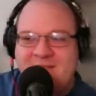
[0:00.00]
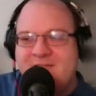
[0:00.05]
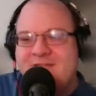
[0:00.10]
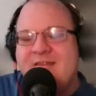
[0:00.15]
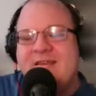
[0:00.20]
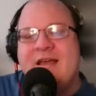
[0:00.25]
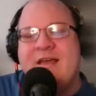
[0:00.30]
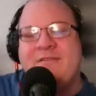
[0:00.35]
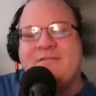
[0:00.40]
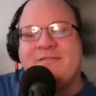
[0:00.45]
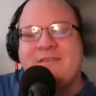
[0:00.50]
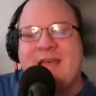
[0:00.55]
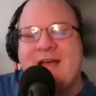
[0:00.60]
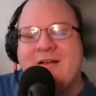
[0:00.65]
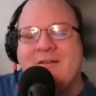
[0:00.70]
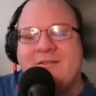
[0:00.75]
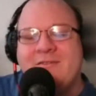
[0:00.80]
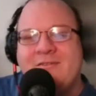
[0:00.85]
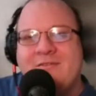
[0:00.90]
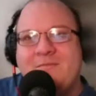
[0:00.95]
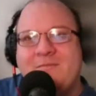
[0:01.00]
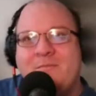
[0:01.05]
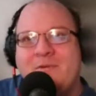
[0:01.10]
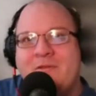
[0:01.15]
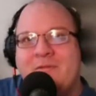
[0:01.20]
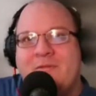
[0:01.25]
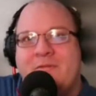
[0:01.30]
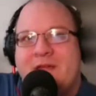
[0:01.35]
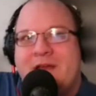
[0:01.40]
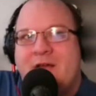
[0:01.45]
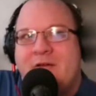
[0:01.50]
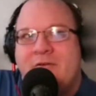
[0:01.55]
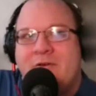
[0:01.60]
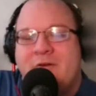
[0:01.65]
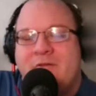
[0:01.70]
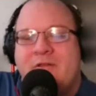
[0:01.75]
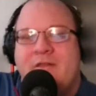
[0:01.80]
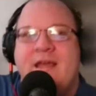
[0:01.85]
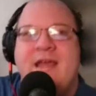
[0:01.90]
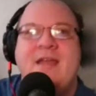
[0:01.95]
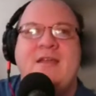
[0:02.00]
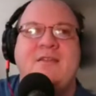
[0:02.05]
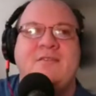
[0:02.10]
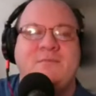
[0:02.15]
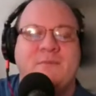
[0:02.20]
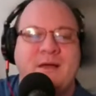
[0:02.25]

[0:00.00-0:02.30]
you can send out scouts, but they don't know the land